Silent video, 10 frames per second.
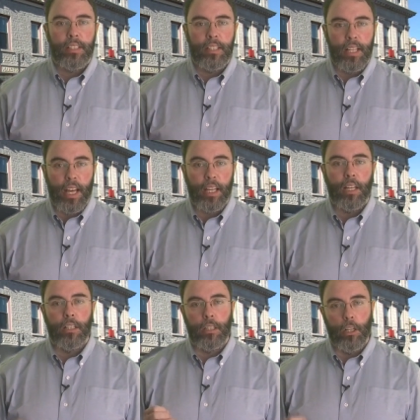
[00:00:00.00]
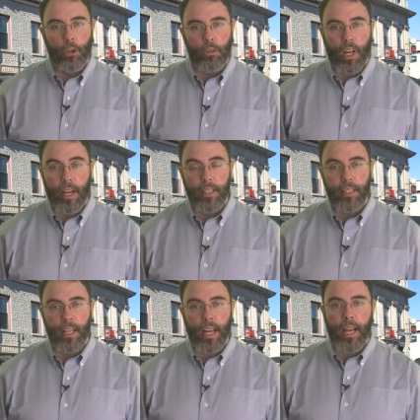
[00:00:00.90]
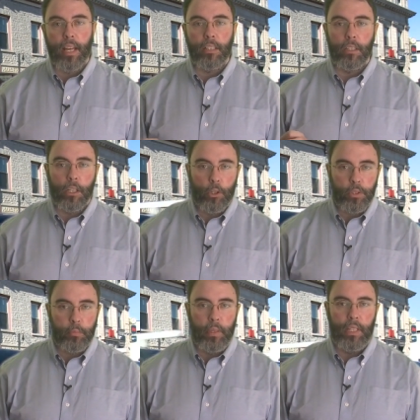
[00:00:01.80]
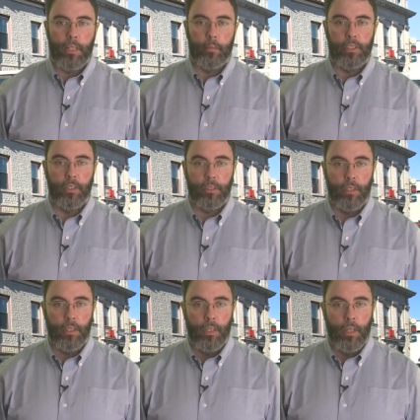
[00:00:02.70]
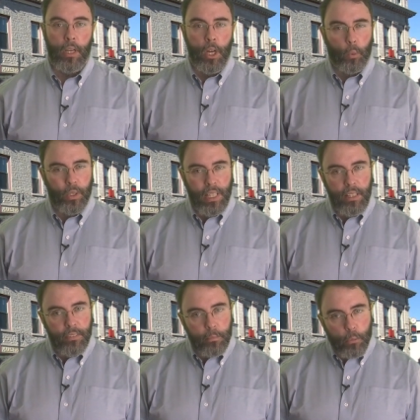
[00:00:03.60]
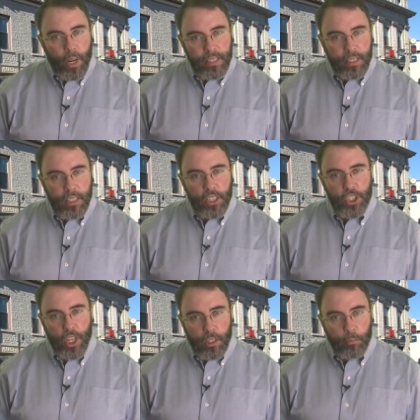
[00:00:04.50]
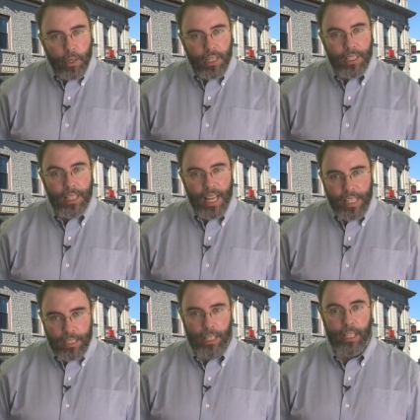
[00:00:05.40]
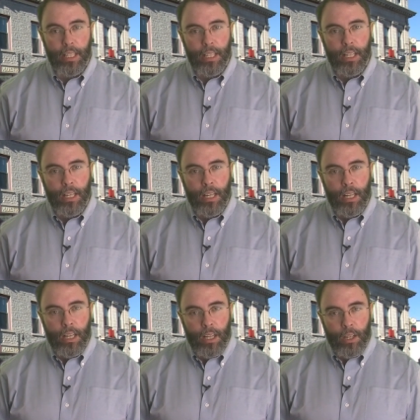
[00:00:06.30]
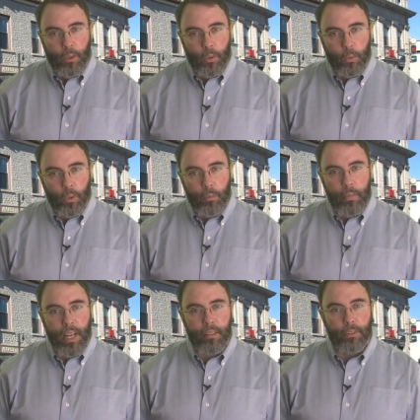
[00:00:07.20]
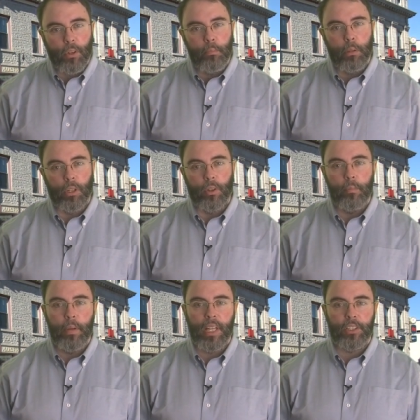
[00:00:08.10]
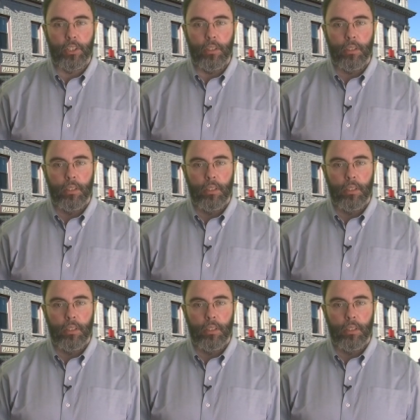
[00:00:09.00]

to take low light and low speed images, when even pressing the shutter button lightly will make for a blurry picture.